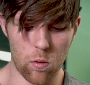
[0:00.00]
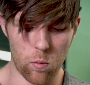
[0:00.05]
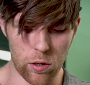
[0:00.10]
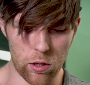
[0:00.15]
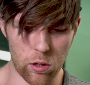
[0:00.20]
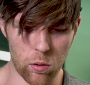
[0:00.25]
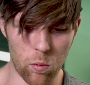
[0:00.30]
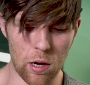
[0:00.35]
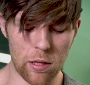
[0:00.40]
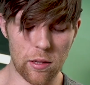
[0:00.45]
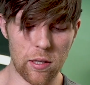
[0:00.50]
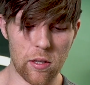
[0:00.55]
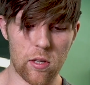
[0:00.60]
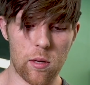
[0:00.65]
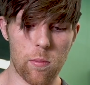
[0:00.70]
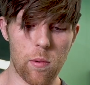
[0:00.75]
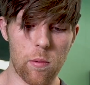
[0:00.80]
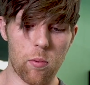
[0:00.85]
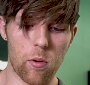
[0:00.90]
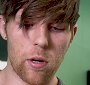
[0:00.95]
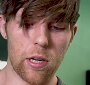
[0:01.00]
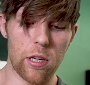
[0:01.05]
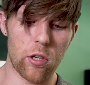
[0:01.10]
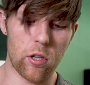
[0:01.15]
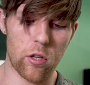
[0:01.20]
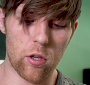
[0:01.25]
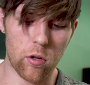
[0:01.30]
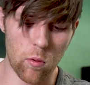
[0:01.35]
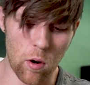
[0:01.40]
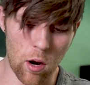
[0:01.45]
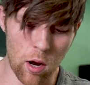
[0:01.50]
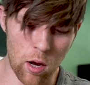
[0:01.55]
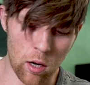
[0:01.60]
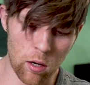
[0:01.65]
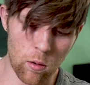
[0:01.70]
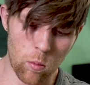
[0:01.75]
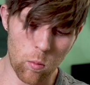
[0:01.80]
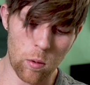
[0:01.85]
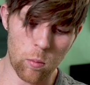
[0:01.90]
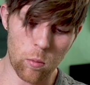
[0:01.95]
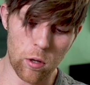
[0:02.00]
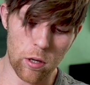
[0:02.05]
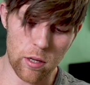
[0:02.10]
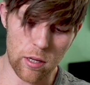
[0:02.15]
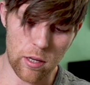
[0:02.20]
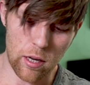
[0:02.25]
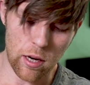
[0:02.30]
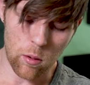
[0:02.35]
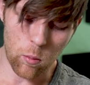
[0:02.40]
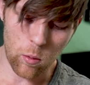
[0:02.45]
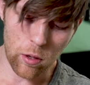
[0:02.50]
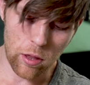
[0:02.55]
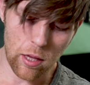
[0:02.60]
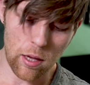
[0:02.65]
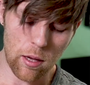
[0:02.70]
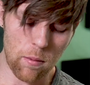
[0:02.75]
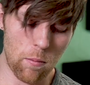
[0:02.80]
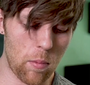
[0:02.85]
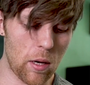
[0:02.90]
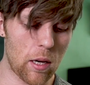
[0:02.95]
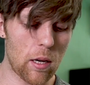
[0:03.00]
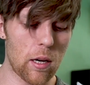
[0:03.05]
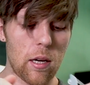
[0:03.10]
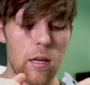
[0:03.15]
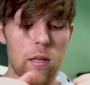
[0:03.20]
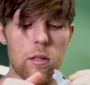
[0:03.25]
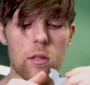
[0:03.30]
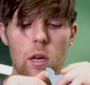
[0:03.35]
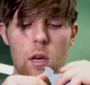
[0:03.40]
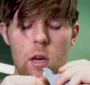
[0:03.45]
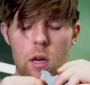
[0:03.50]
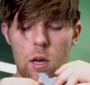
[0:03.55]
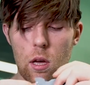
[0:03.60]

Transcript: We do want this to be pretty strong when we're done with it because